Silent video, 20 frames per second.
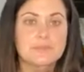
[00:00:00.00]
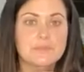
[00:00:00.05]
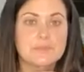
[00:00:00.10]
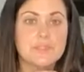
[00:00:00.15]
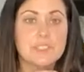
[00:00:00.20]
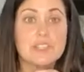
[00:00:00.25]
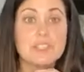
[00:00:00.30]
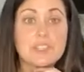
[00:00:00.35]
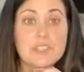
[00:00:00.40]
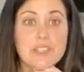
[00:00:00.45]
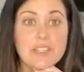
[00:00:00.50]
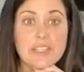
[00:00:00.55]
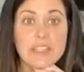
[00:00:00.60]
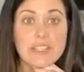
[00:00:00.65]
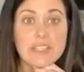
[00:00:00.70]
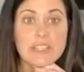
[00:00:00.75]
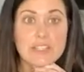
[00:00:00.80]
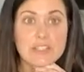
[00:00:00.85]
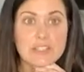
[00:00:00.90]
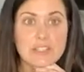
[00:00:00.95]
Did you get
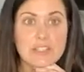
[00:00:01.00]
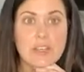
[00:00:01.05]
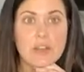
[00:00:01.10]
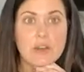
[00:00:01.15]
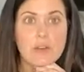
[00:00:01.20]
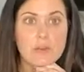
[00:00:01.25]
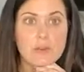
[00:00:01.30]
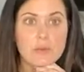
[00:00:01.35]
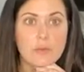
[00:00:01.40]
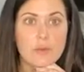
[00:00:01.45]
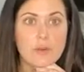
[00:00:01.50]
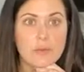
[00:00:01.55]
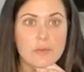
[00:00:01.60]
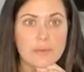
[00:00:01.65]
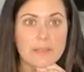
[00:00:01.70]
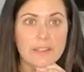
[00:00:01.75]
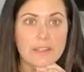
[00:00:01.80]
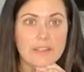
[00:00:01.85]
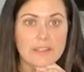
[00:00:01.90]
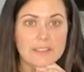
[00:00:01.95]
any snow? Oh
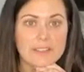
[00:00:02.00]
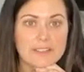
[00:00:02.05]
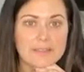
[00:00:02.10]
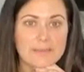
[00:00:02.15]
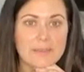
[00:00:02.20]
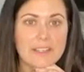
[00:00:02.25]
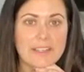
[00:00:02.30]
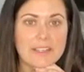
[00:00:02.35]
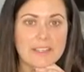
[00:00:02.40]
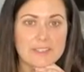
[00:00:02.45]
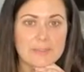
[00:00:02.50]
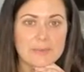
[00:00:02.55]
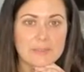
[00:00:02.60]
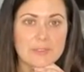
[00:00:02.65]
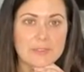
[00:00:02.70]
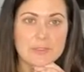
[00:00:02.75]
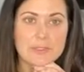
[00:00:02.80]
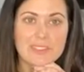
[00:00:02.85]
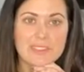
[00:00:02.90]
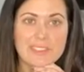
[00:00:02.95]
my goodness, my kids were
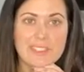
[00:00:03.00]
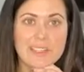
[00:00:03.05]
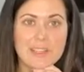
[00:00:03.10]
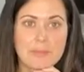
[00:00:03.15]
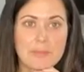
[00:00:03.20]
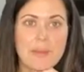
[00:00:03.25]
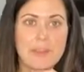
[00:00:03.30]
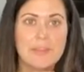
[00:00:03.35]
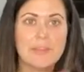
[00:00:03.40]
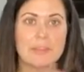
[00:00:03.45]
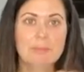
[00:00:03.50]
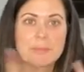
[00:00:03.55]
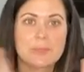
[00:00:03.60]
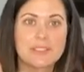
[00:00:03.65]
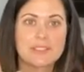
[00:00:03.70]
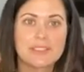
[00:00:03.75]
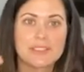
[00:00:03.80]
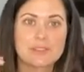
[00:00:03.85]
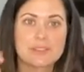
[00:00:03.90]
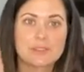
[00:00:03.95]
so excited about the
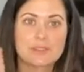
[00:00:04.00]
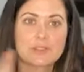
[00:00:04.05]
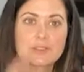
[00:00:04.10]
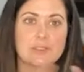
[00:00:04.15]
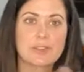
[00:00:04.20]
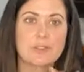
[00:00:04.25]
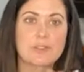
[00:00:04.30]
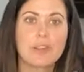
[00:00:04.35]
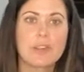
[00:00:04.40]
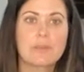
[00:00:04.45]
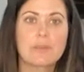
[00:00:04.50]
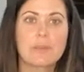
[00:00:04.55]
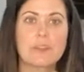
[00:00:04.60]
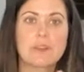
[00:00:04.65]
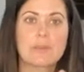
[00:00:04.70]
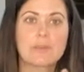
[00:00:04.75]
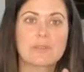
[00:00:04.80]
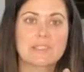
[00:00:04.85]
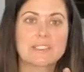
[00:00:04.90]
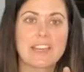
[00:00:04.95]
potential snow day we
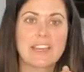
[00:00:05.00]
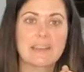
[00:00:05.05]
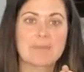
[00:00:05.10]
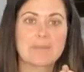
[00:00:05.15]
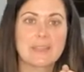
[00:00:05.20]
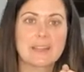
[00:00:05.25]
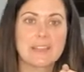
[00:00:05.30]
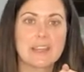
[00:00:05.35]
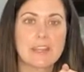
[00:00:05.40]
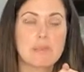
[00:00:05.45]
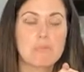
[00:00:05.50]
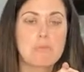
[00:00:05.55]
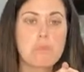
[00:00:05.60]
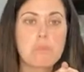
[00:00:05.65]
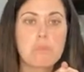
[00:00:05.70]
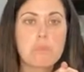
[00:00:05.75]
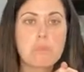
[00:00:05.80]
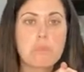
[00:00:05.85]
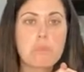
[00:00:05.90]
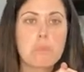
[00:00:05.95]
almost had Monday.
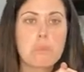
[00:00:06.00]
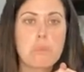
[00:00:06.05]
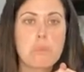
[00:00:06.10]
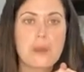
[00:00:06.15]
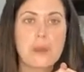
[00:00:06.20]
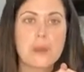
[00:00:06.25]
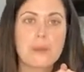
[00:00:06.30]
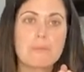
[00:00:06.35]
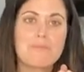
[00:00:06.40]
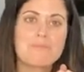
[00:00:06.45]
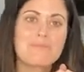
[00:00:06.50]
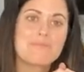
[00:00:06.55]
But